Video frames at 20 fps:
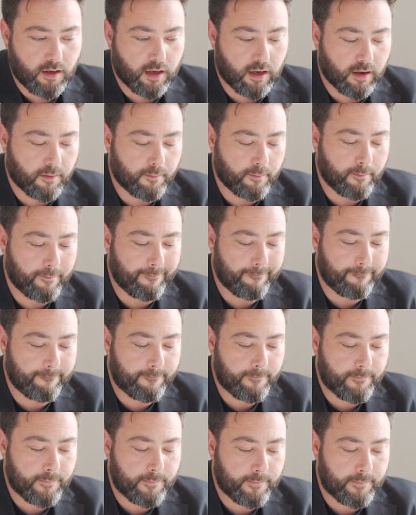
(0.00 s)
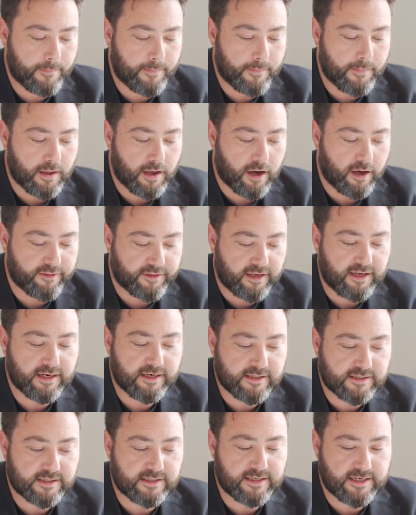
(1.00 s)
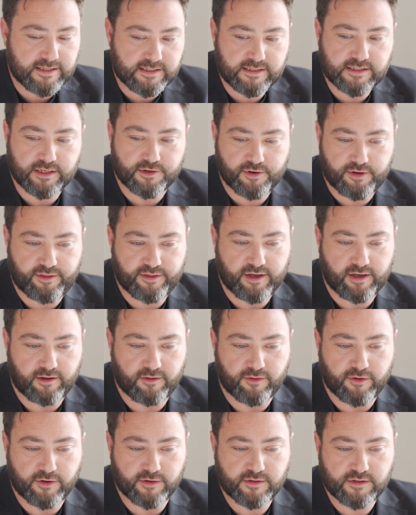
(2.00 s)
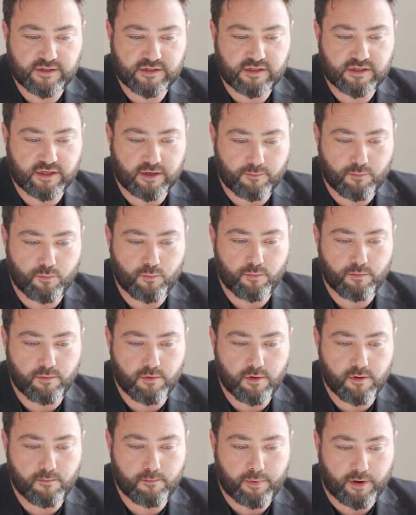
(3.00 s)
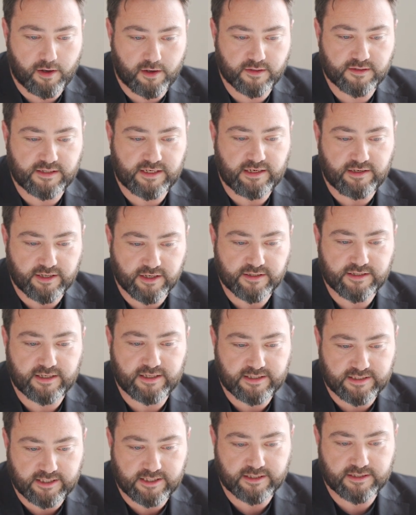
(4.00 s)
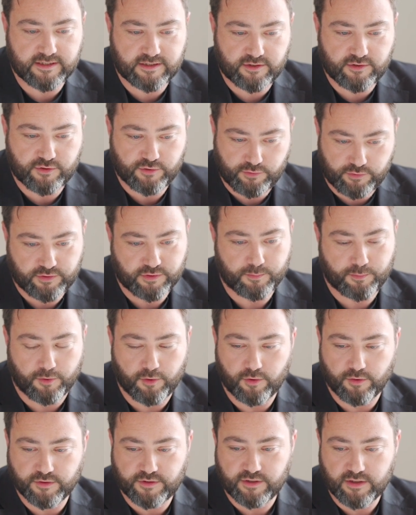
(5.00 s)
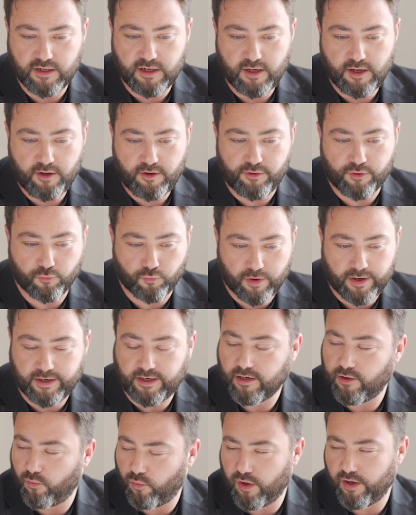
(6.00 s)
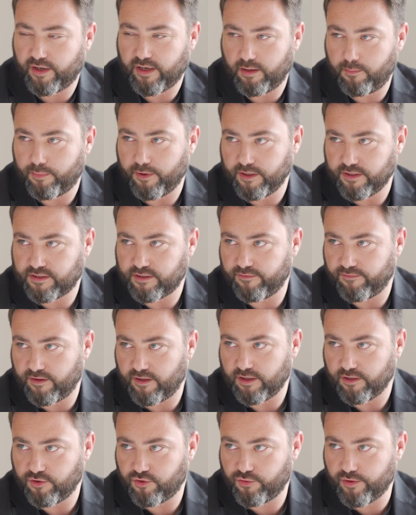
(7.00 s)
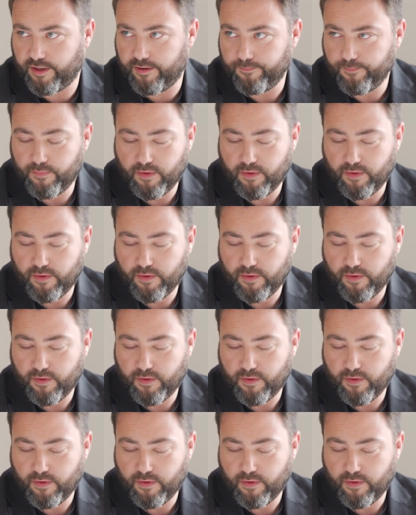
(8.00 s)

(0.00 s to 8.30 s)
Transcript: I think it is a necessary thing that some party does exist to support the regular working person of the country.